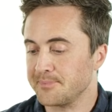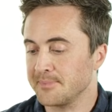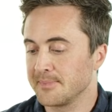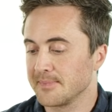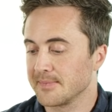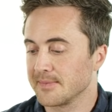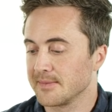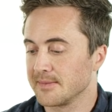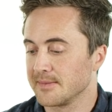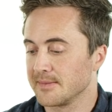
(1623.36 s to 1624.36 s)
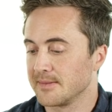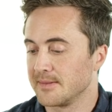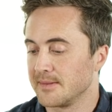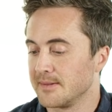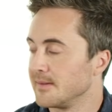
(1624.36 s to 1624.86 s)

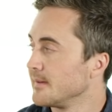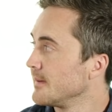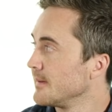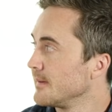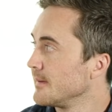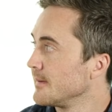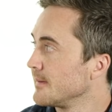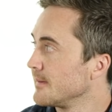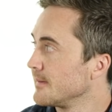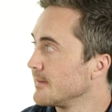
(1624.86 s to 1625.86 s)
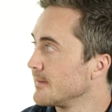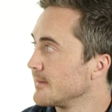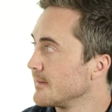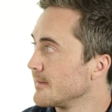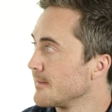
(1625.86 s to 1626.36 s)

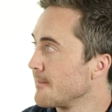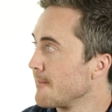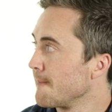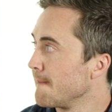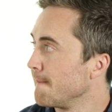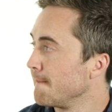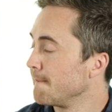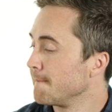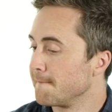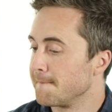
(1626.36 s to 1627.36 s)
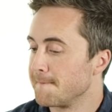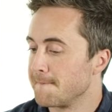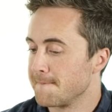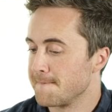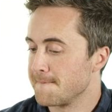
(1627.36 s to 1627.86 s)

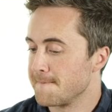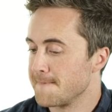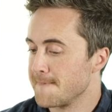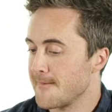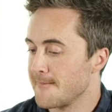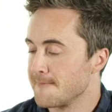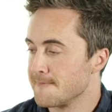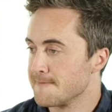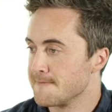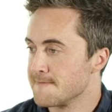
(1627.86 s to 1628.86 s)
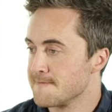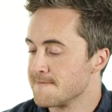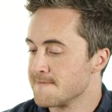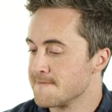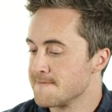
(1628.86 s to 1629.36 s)

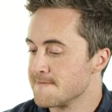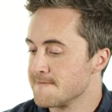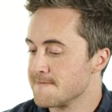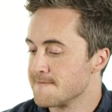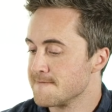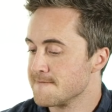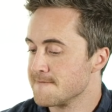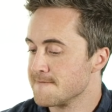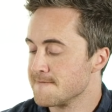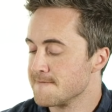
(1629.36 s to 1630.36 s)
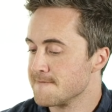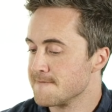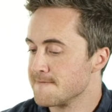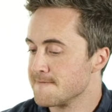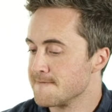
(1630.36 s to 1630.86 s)

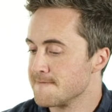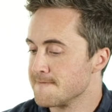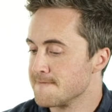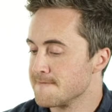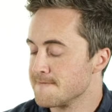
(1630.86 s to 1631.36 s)
No words are spoken by the person on screen.